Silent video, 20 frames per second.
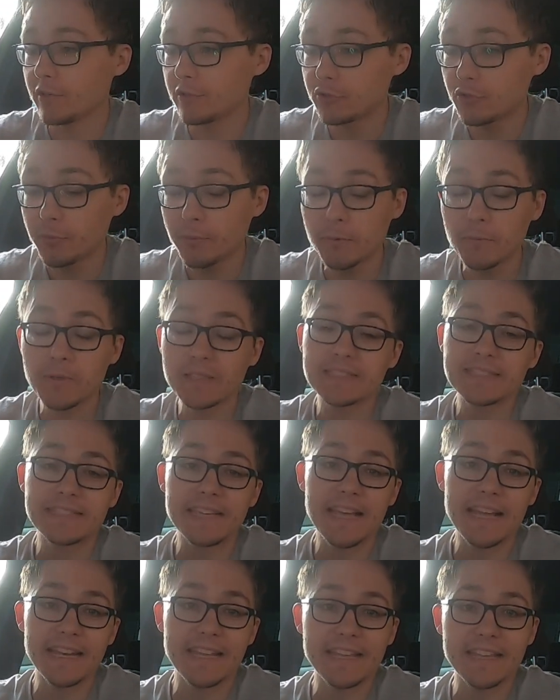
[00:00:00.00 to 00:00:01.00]
You join me once
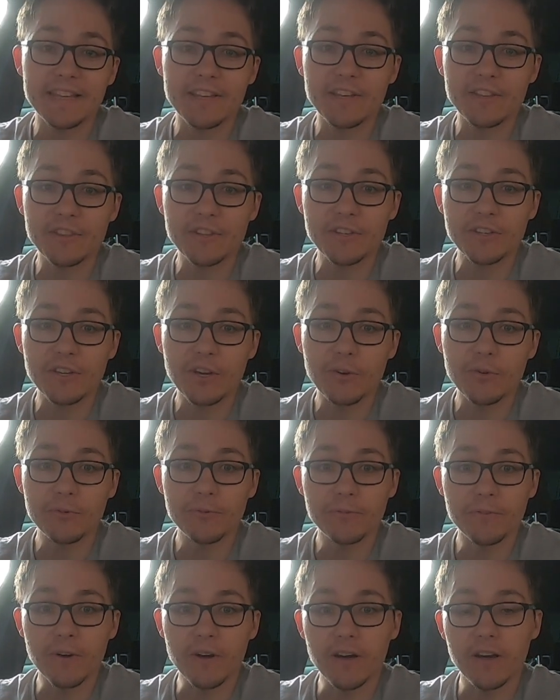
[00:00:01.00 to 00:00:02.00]
again in the
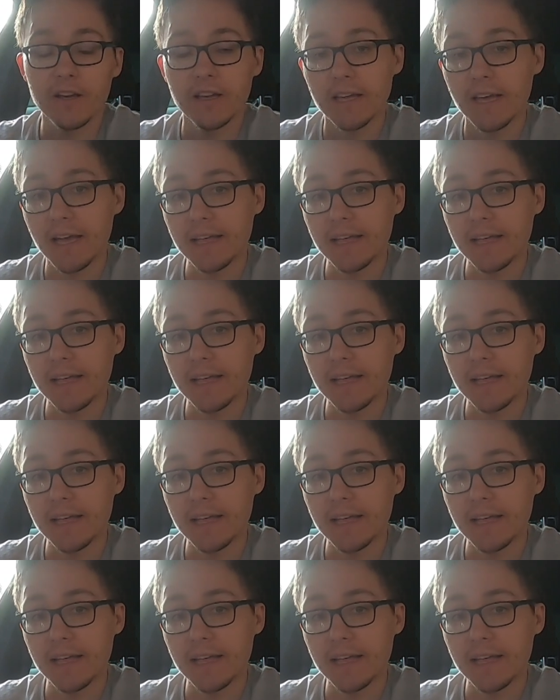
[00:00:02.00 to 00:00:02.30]
Golf R,